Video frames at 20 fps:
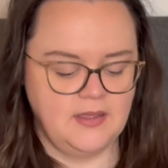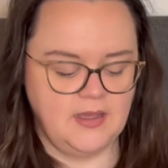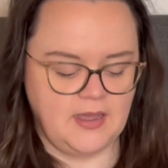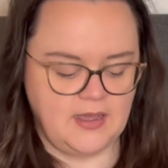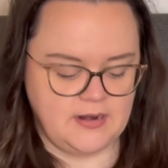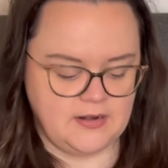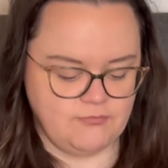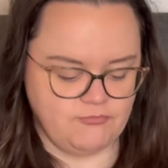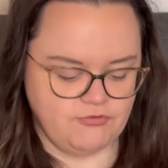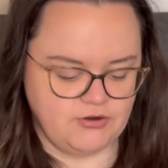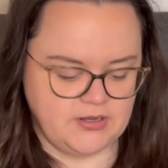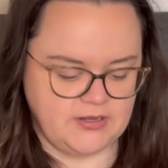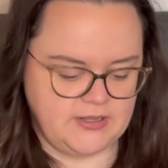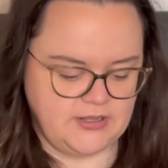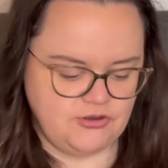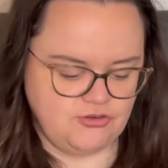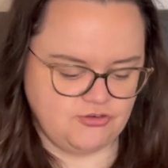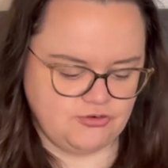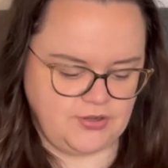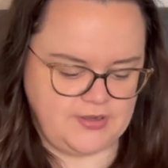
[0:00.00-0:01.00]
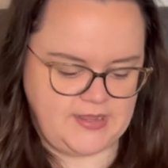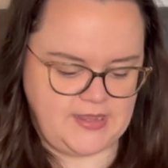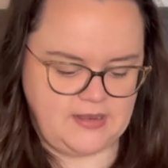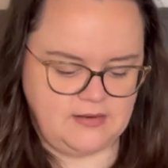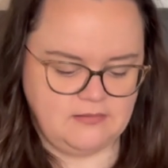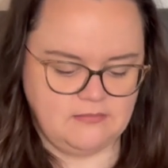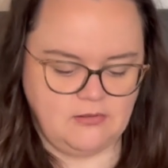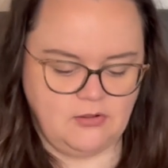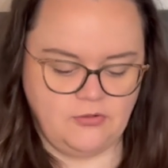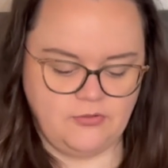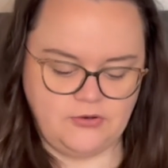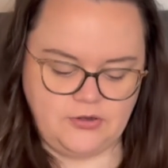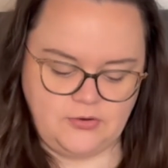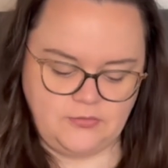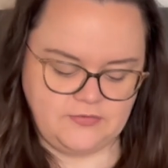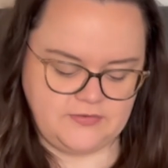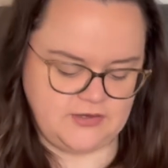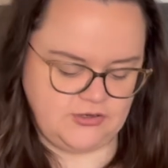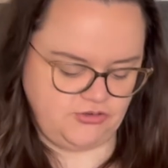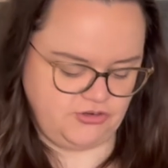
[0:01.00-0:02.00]
and I'm really enjoying all the new
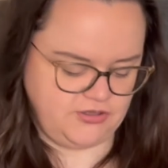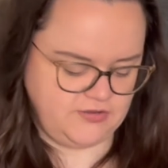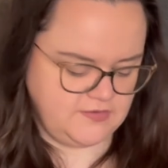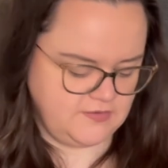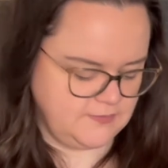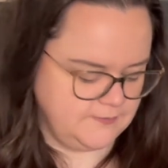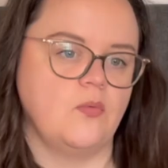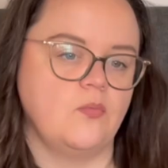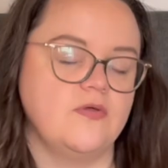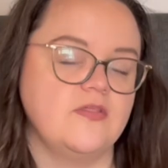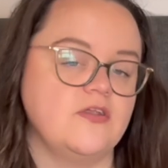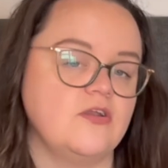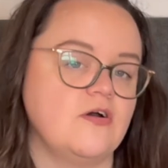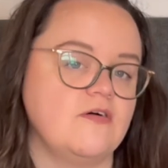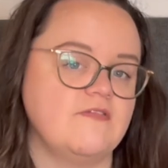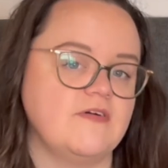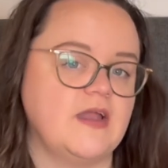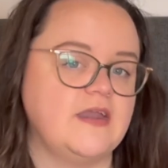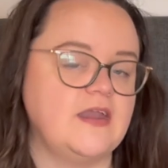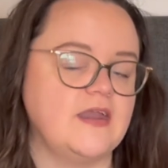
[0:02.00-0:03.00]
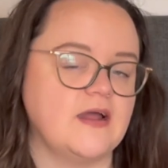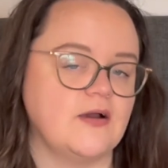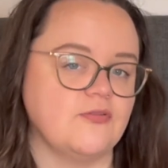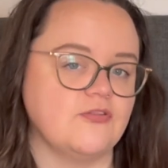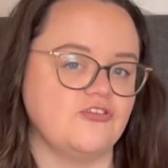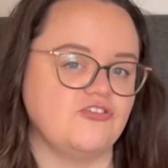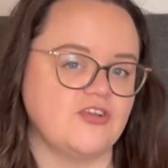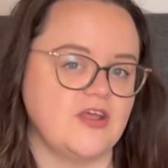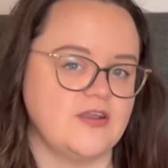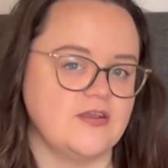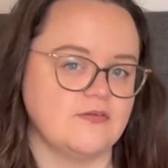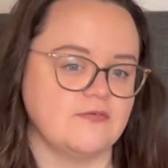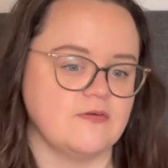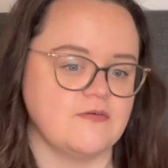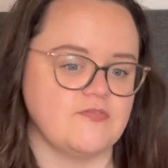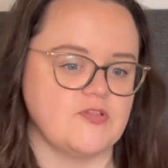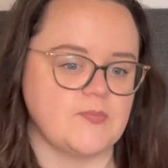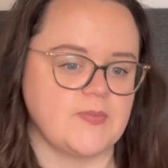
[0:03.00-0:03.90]
stitches. With not finding out the gender of the